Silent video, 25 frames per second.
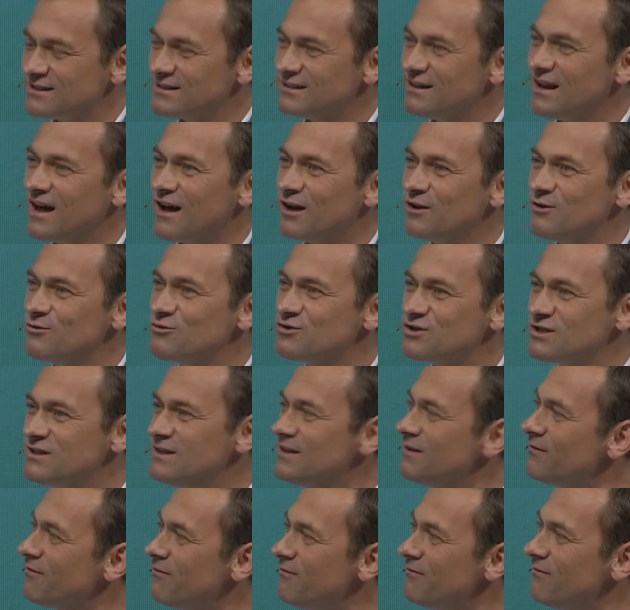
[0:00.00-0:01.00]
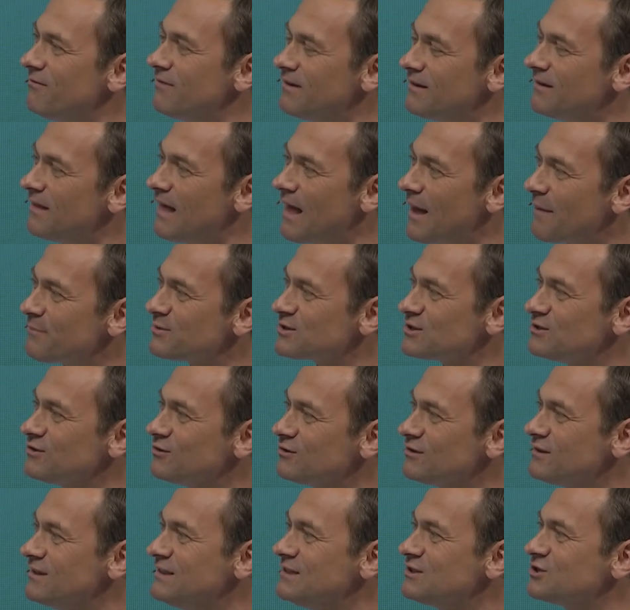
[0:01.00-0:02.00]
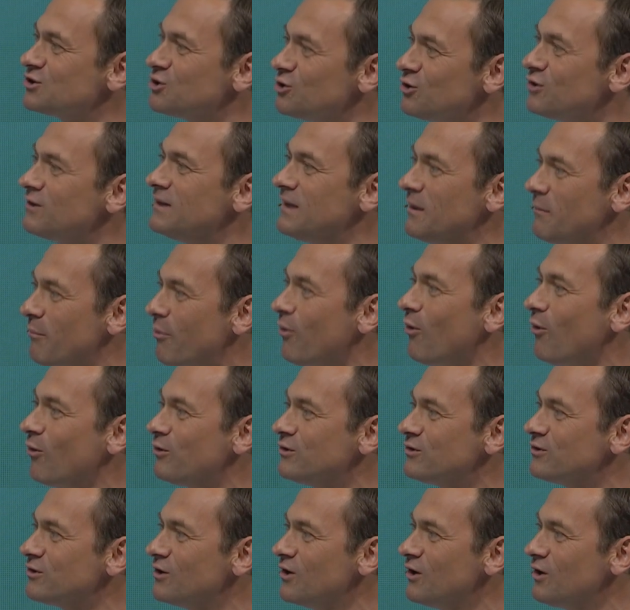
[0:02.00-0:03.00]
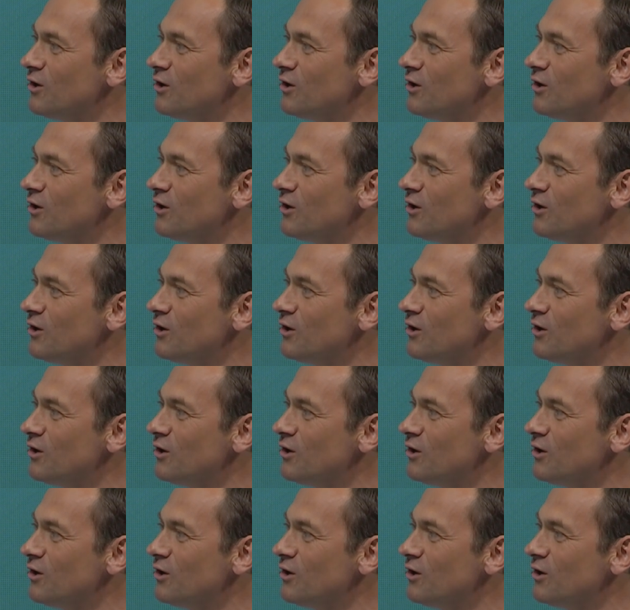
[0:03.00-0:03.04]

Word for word: Now you see an absolutely turning point